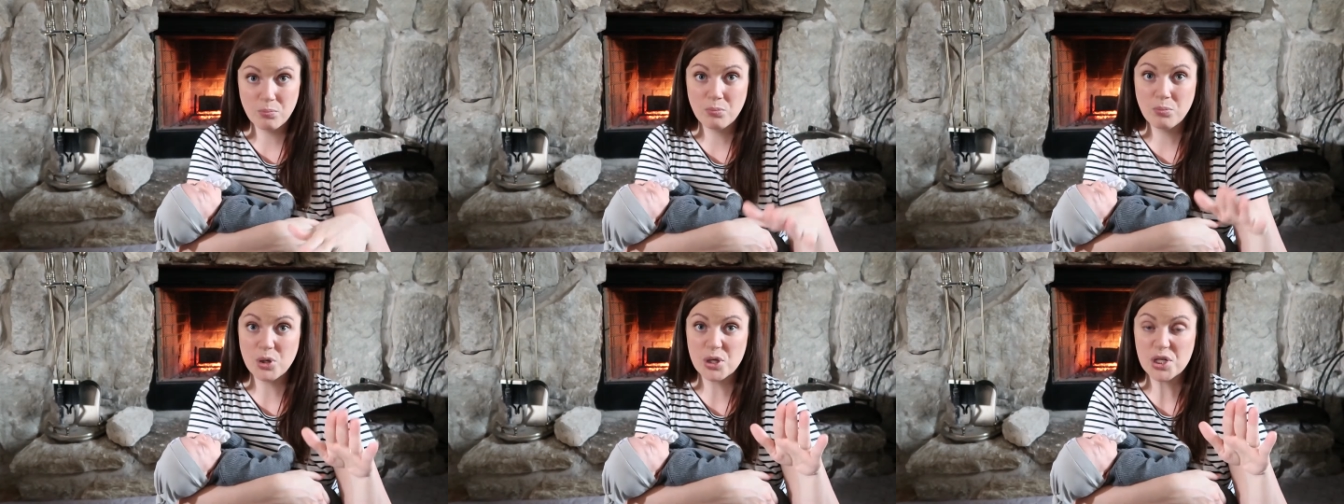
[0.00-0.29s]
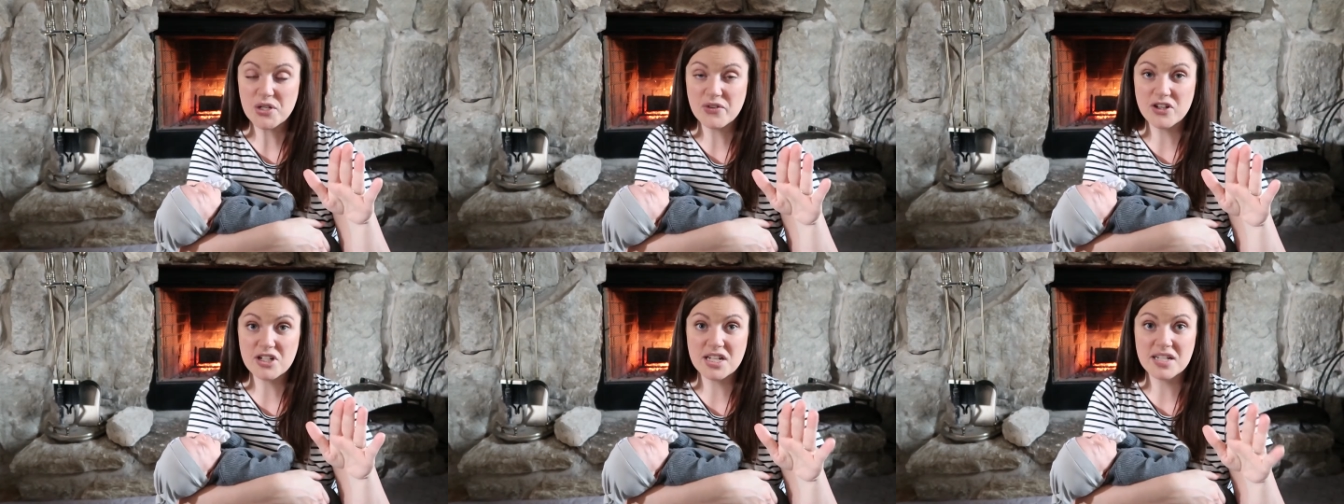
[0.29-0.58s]

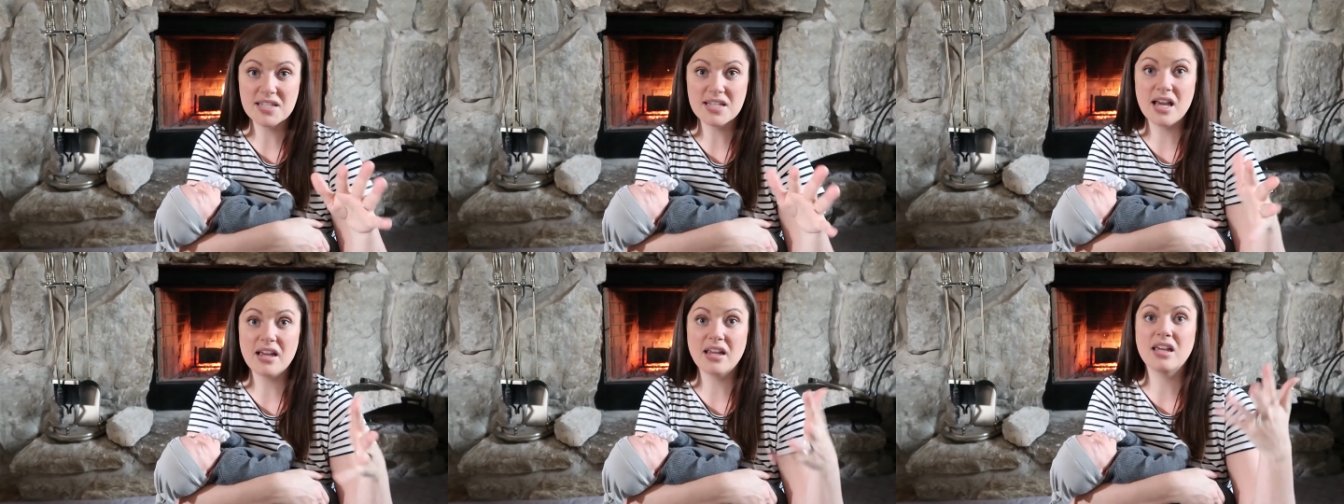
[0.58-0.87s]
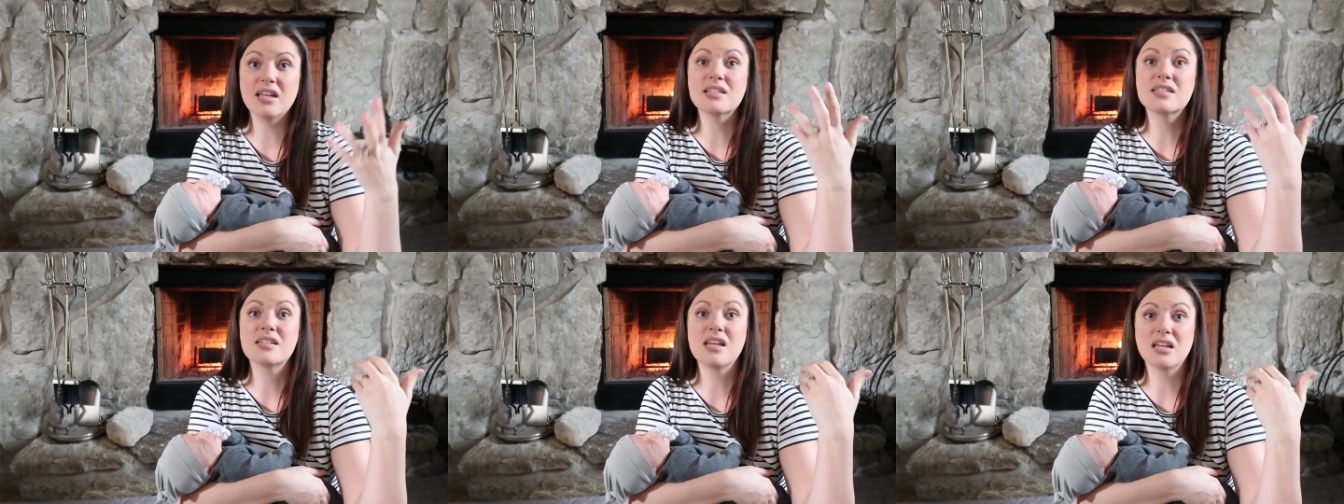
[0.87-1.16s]
push for 10
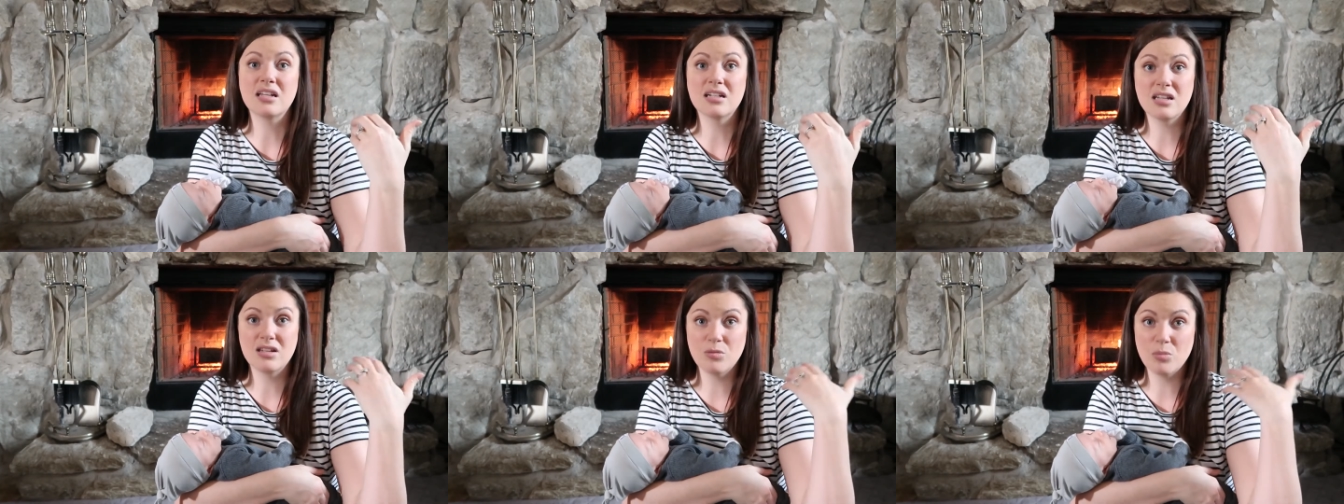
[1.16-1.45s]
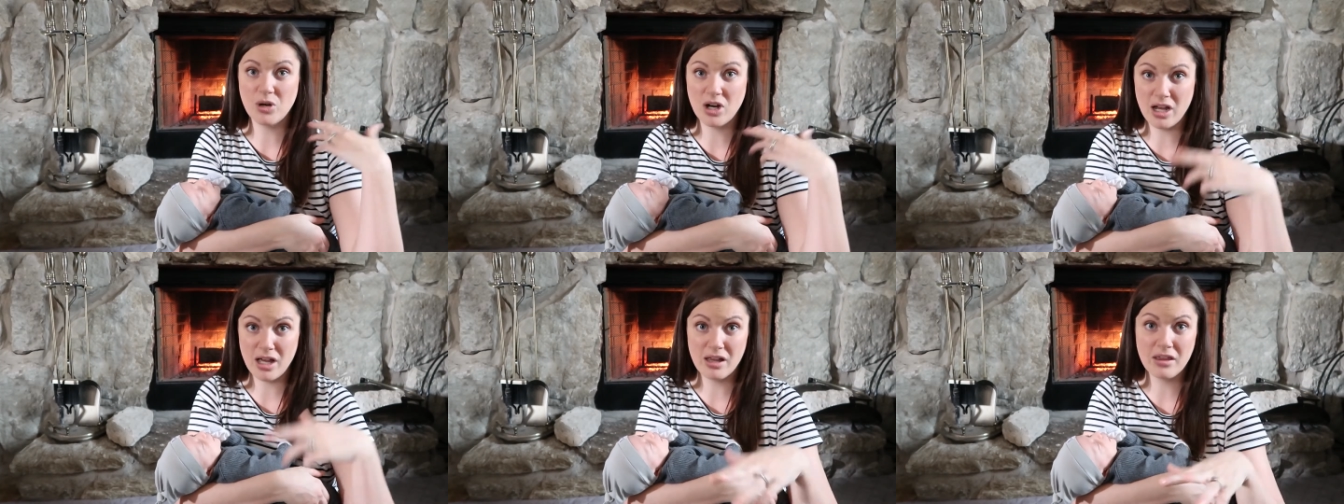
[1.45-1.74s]
seconds, take another
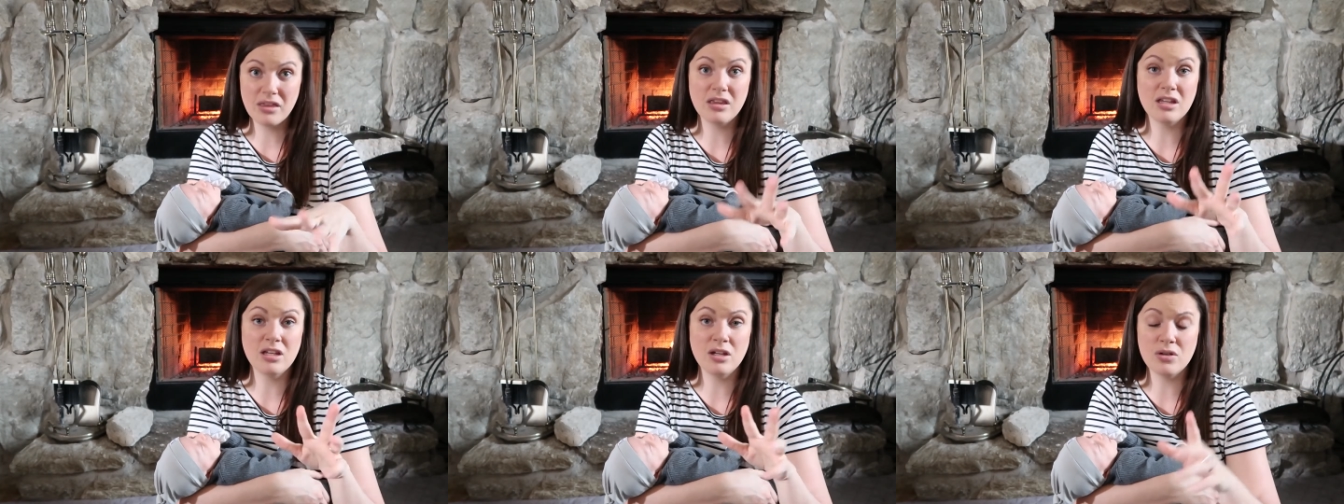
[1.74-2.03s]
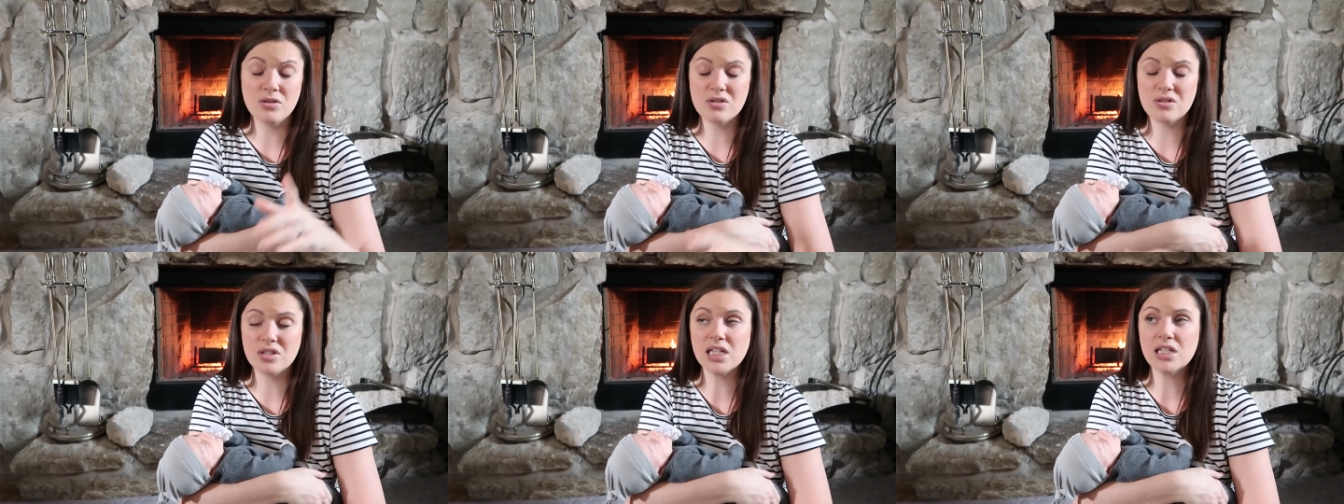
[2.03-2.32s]
breath, and
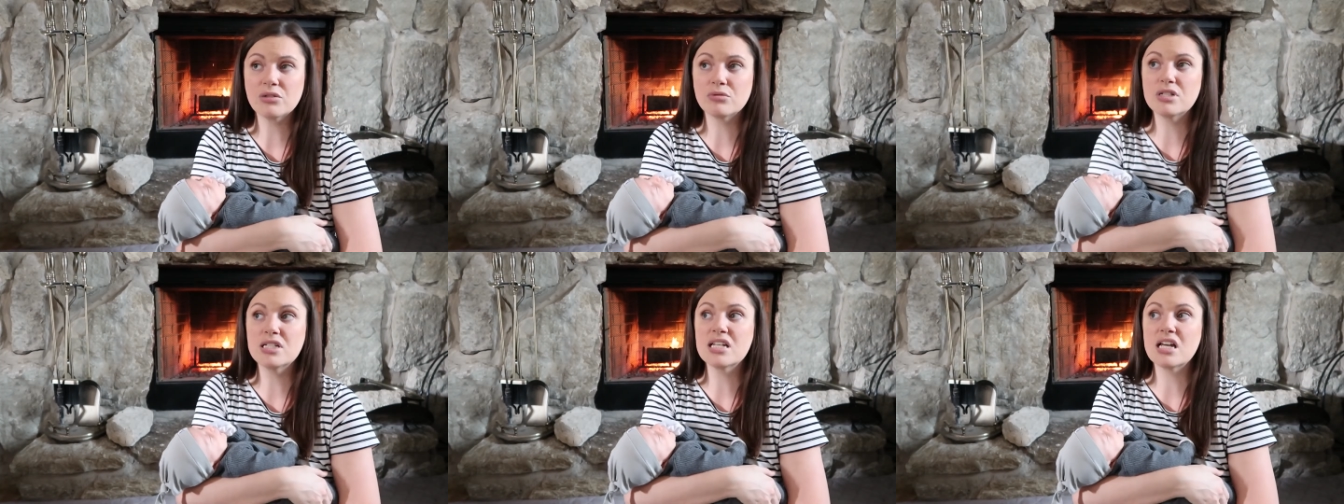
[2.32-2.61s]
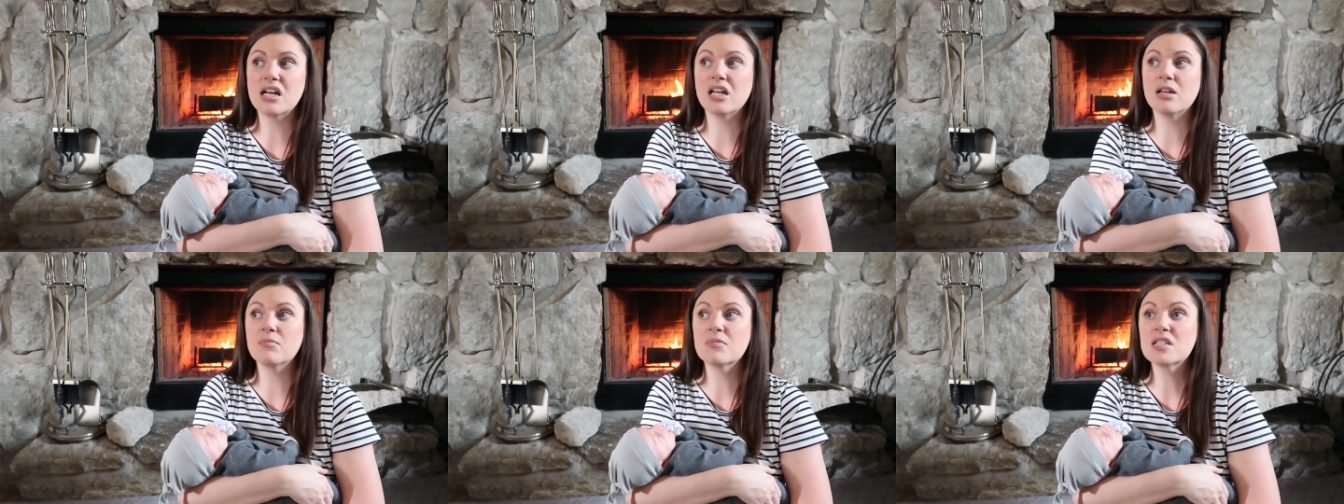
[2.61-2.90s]
you do that three
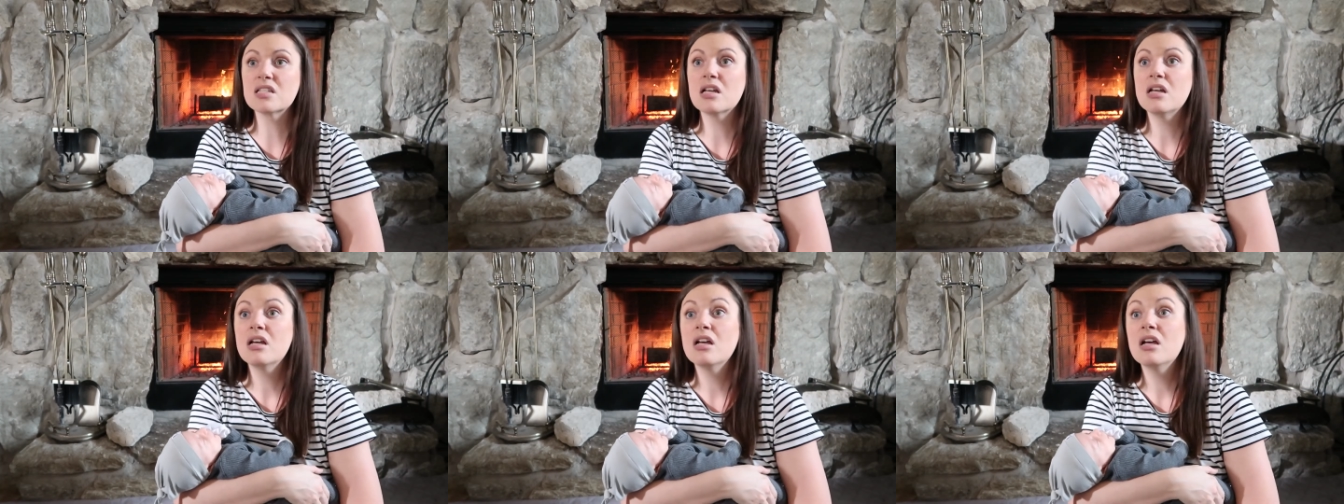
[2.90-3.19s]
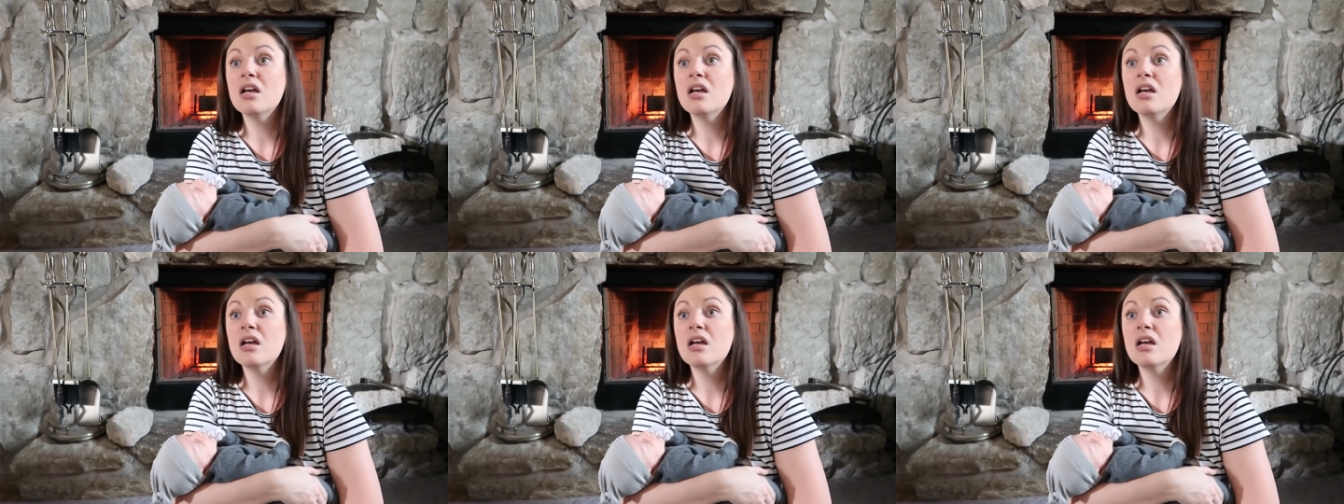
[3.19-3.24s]
times.